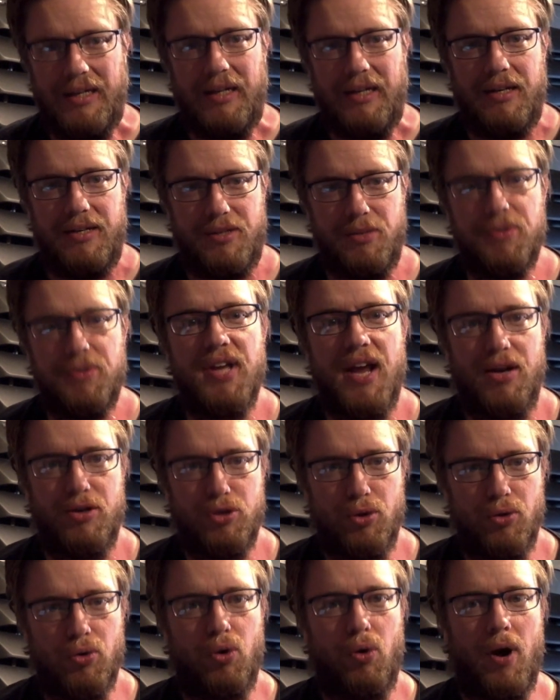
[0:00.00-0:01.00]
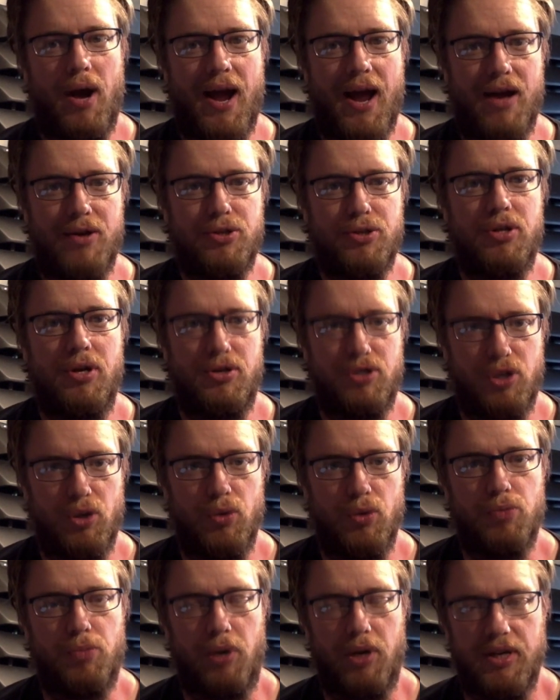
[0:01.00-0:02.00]
substantial crash. She
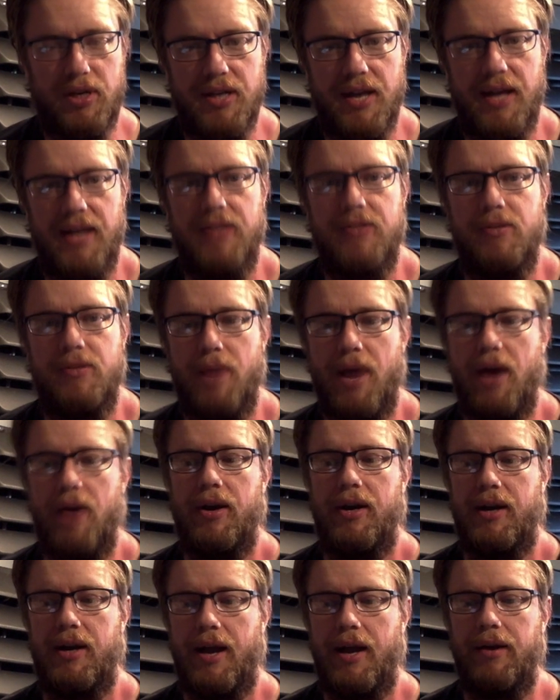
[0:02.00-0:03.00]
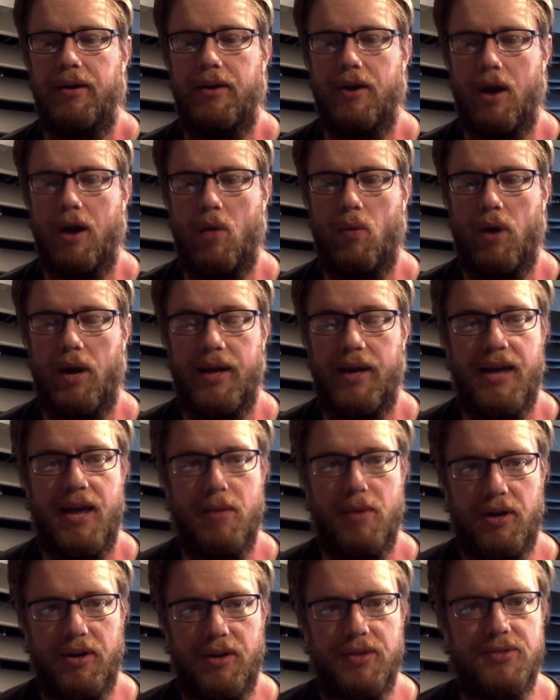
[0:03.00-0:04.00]
was pretty dazed about it, and when I
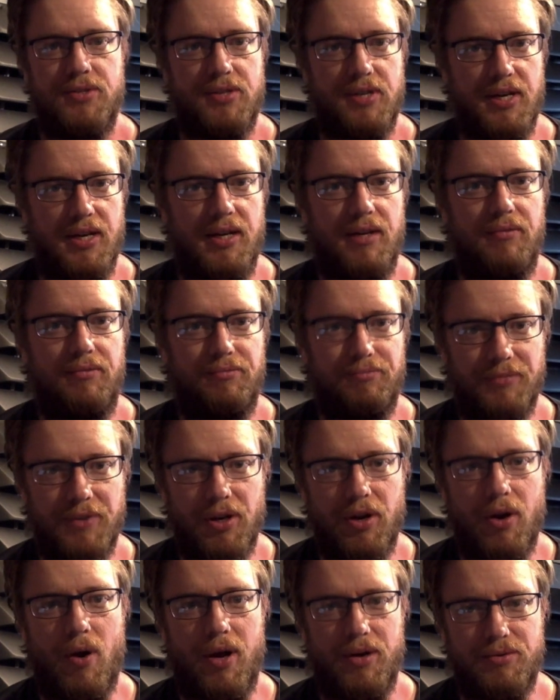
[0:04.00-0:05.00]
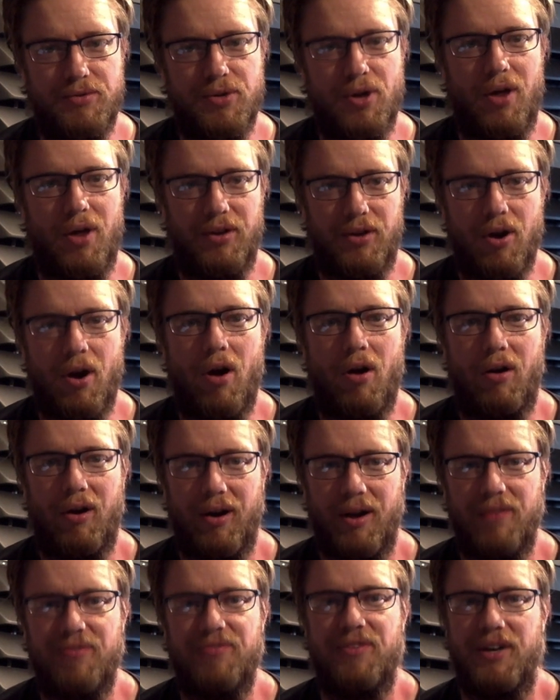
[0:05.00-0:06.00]
came onto the scene, I saw the car
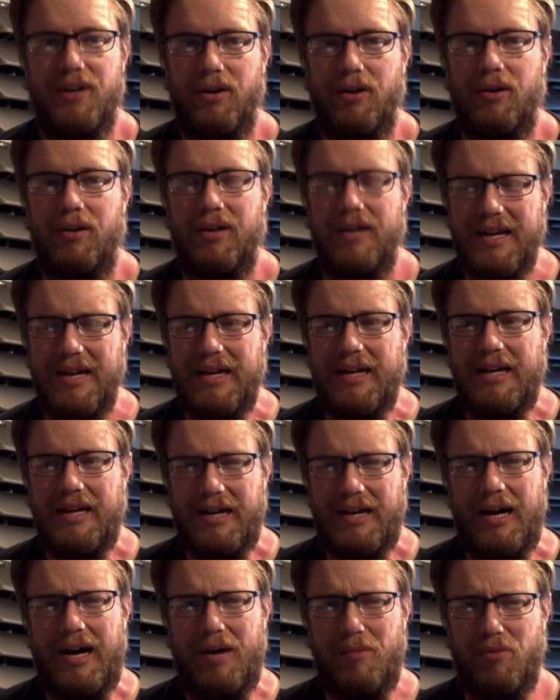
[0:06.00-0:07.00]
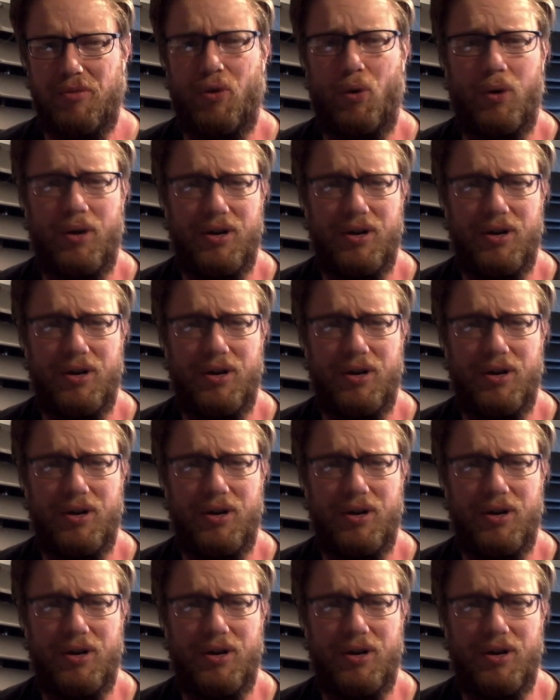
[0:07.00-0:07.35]
and I figured before